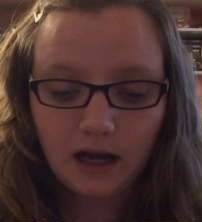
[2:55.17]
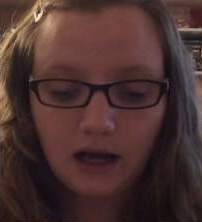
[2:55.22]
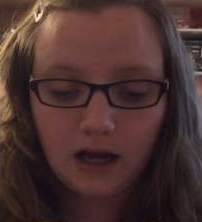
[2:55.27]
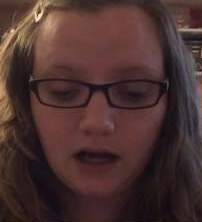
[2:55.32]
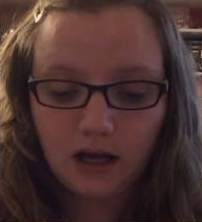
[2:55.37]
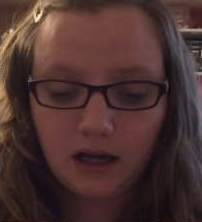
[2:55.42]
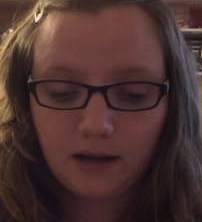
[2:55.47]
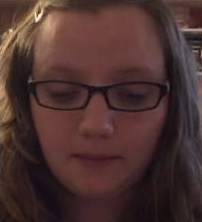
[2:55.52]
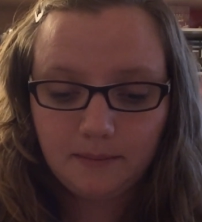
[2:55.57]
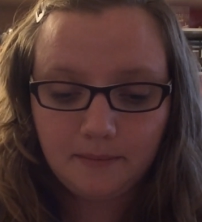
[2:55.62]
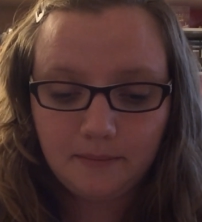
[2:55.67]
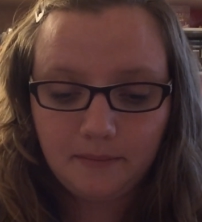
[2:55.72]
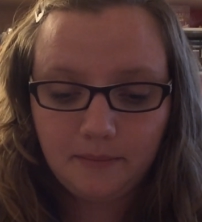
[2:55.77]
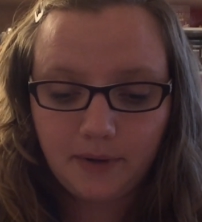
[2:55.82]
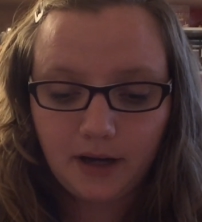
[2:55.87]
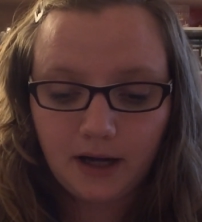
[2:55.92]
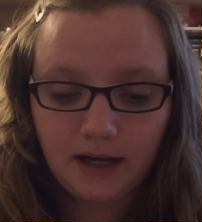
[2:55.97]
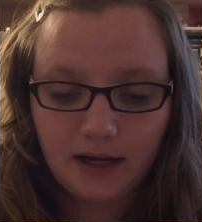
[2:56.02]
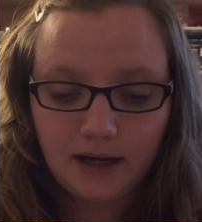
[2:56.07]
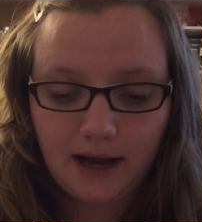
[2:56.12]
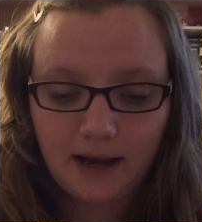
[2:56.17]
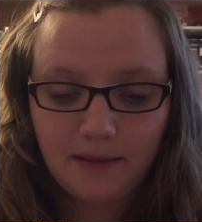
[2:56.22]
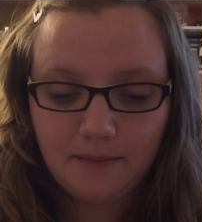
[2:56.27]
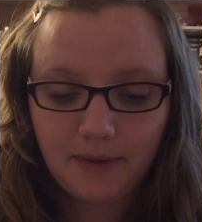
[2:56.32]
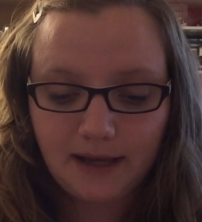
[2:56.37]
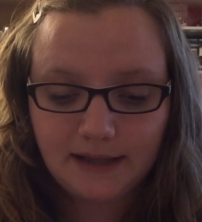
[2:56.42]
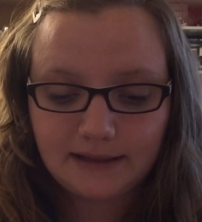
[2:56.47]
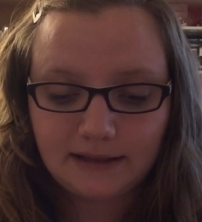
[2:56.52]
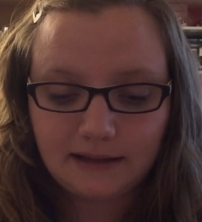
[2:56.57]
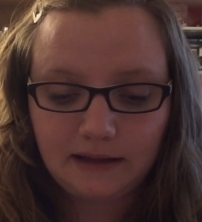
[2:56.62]
but I
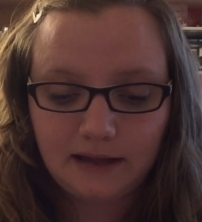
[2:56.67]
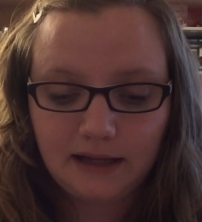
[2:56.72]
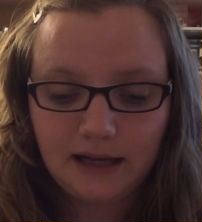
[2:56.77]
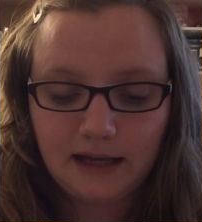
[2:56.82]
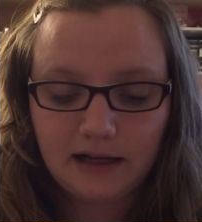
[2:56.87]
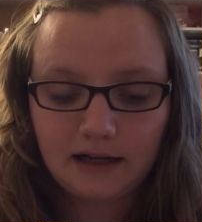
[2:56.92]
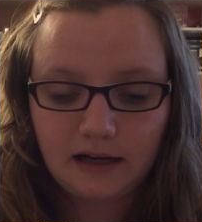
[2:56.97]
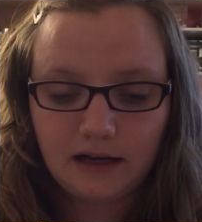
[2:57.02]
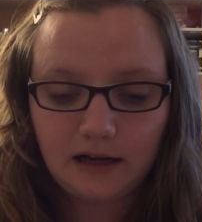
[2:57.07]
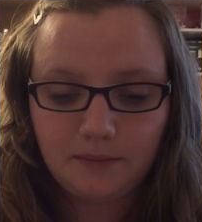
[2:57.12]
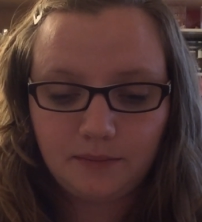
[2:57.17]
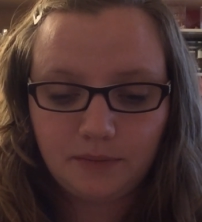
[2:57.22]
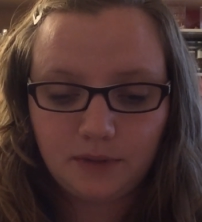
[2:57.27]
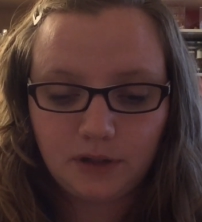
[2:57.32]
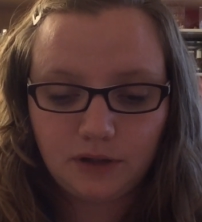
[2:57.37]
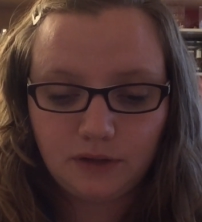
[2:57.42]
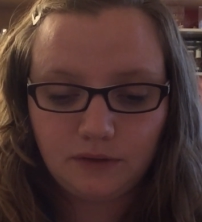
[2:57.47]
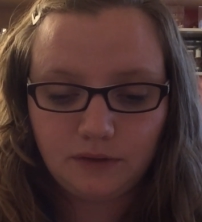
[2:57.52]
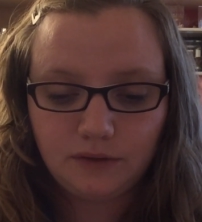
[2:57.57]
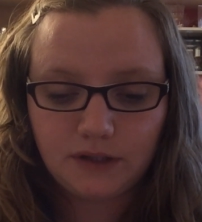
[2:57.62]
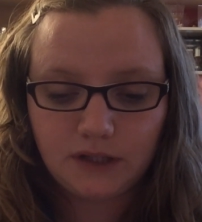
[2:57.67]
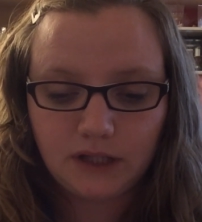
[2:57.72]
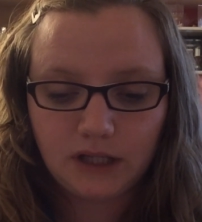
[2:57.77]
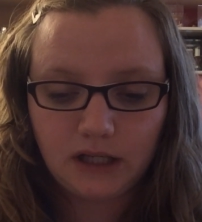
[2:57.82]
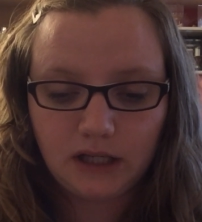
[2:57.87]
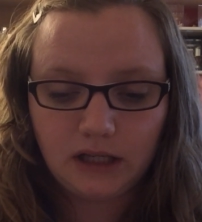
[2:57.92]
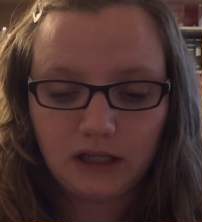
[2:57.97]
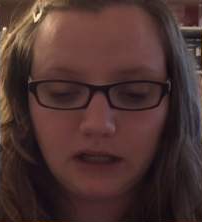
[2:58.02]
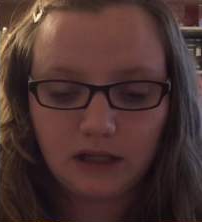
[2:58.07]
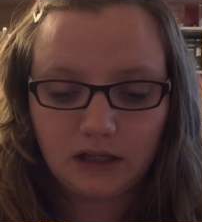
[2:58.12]
basically ended up
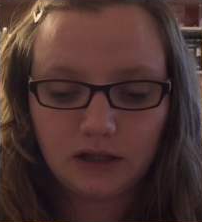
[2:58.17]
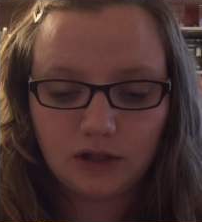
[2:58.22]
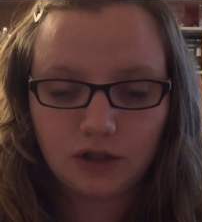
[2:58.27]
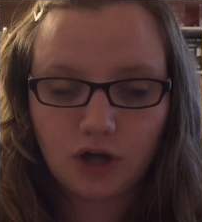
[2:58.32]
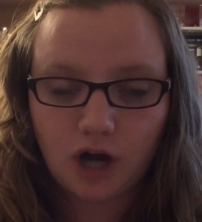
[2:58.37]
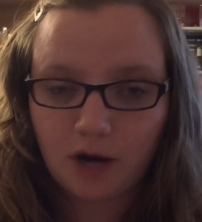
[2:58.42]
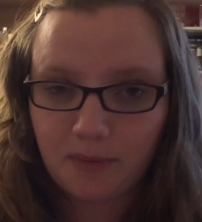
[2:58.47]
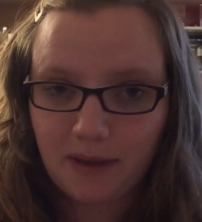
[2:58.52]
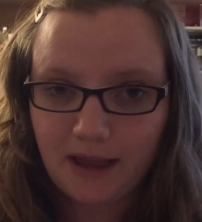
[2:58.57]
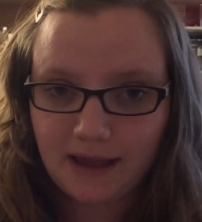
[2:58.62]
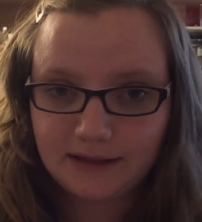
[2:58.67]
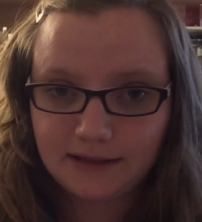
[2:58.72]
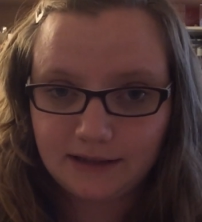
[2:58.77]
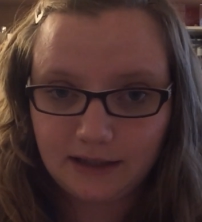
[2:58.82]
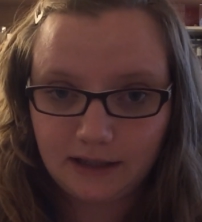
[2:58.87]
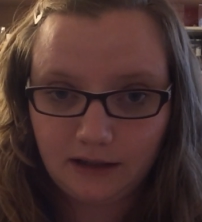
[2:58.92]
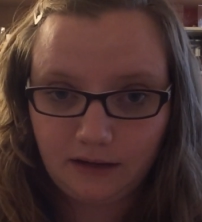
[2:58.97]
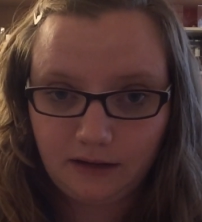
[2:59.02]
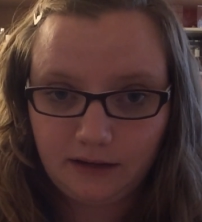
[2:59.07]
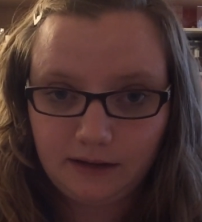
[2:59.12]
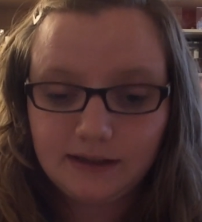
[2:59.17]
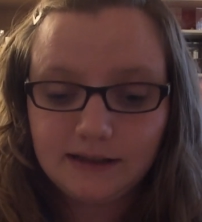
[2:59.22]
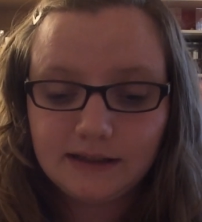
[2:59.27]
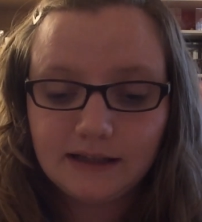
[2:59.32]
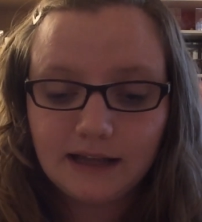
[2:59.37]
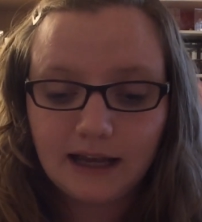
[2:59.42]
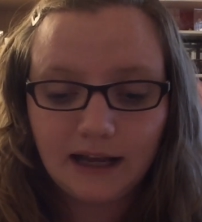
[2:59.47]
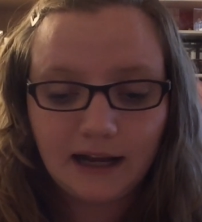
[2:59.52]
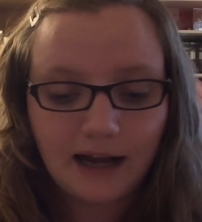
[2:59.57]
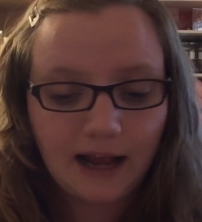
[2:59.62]
using chalk pastels,
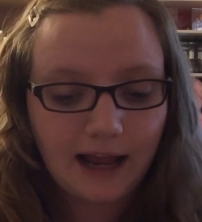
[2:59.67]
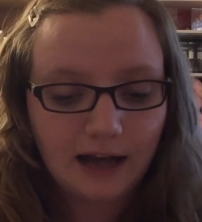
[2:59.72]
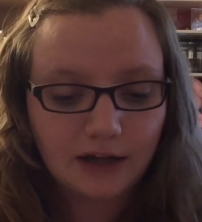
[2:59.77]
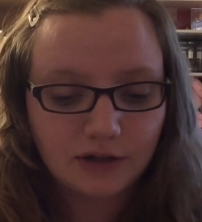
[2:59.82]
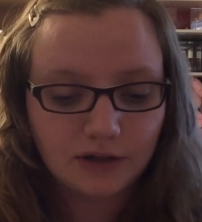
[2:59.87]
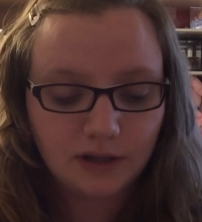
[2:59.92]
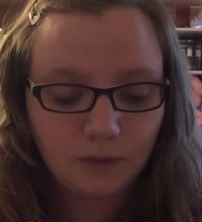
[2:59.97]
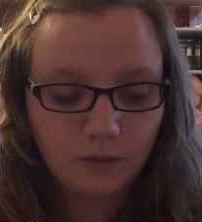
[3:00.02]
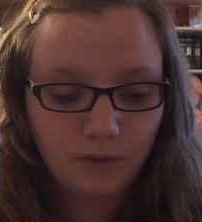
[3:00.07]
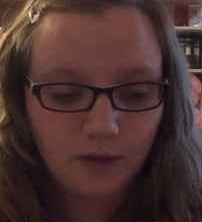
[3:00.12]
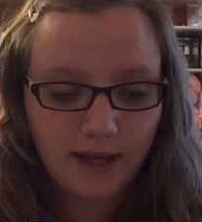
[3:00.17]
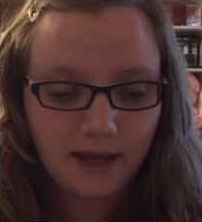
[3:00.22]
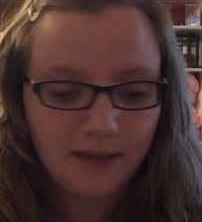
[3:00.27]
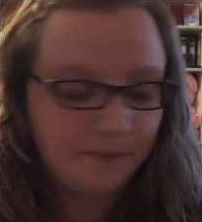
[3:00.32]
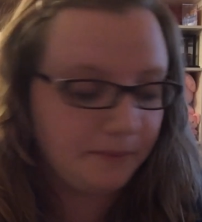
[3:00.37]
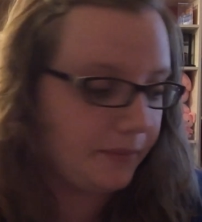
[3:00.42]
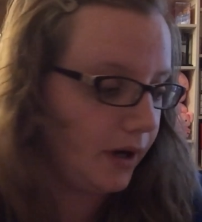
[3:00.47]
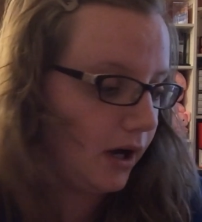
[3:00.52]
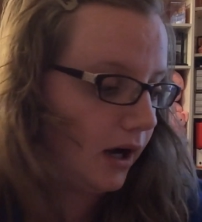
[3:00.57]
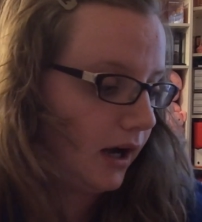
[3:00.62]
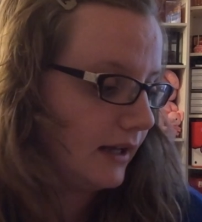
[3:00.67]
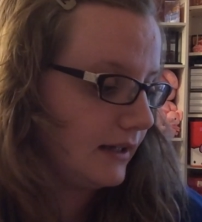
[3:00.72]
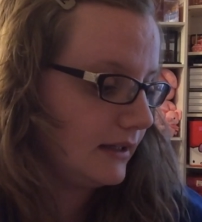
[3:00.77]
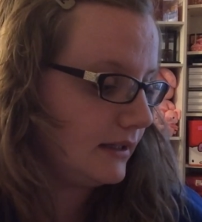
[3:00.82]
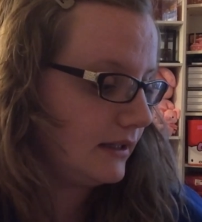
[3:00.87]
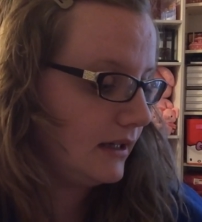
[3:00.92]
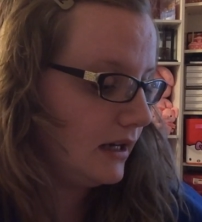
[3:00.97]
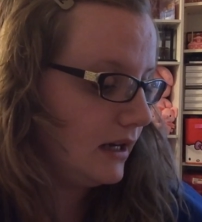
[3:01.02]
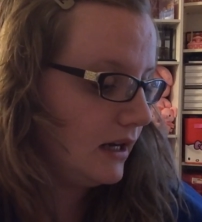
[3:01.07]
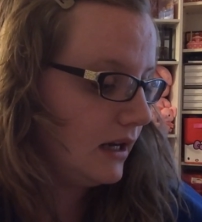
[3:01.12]
and I actually went and bought